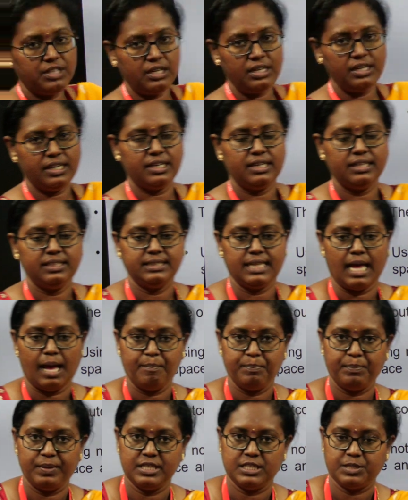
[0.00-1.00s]
under
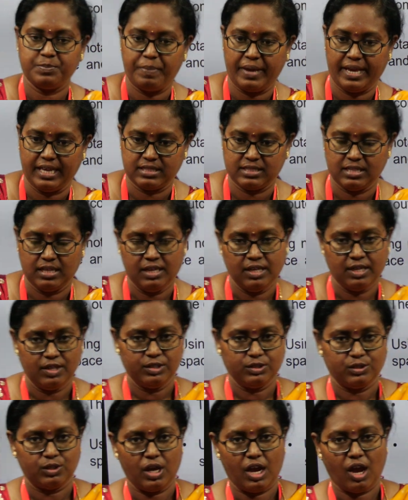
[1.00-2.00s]
sample space.
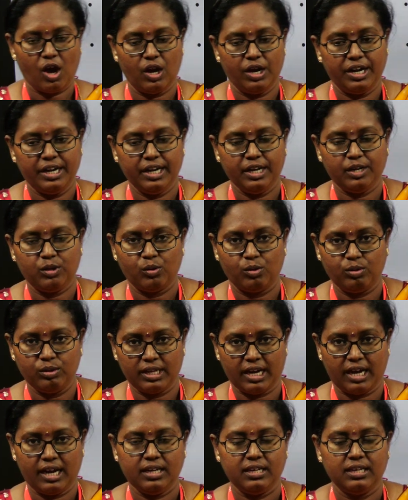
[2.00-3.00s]
So I already told
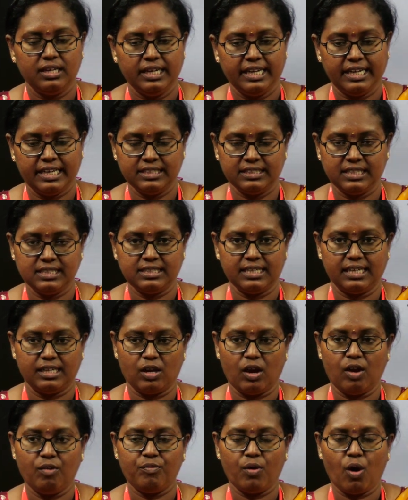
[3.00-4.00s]
that it is a set
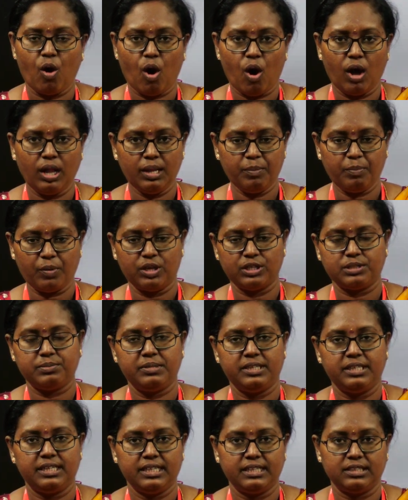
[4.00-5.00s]
of all the
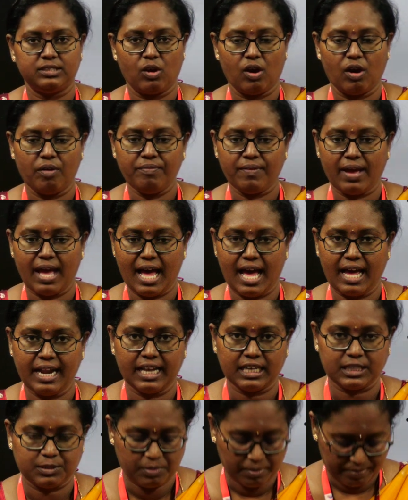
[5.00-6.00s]
possibilities of an
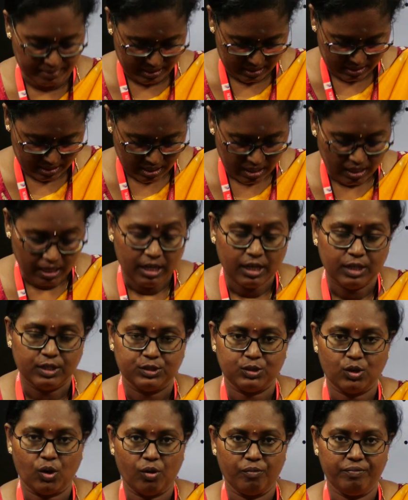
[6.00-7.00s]
experiment.
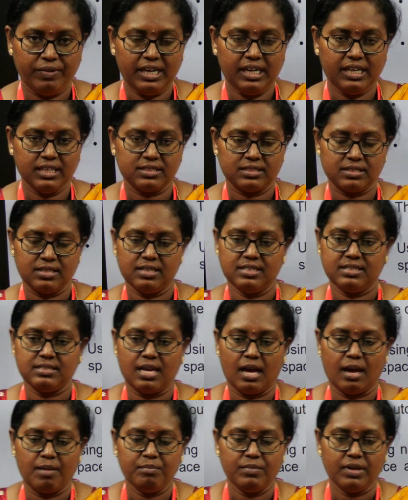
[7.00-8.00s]
So we'll discuss
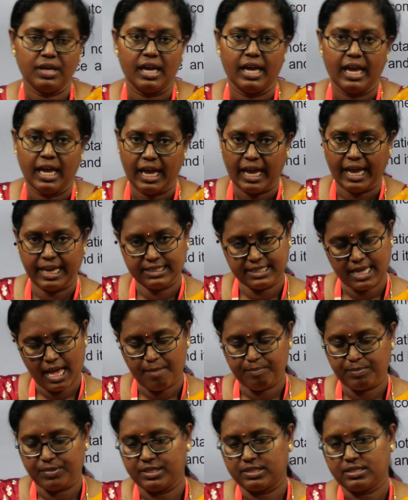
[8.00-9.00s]
some
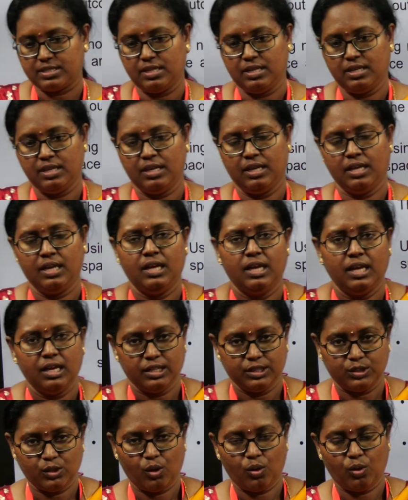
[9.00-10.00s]
examples.
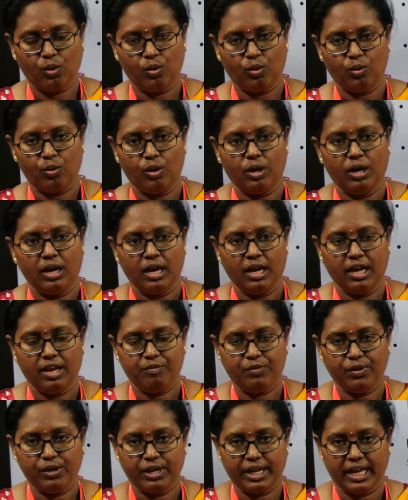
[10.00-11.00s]
So
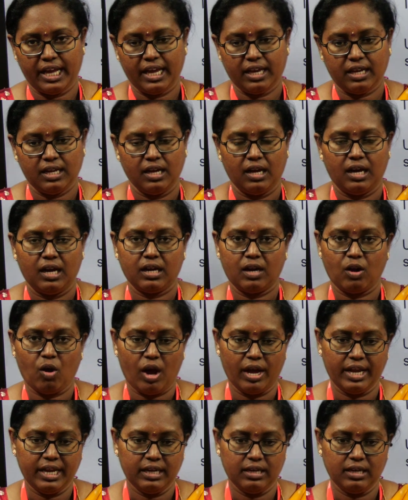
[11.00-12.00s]
if you take a
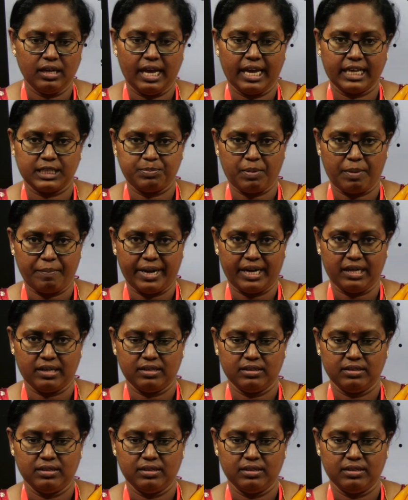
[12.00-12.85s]
coin experiment,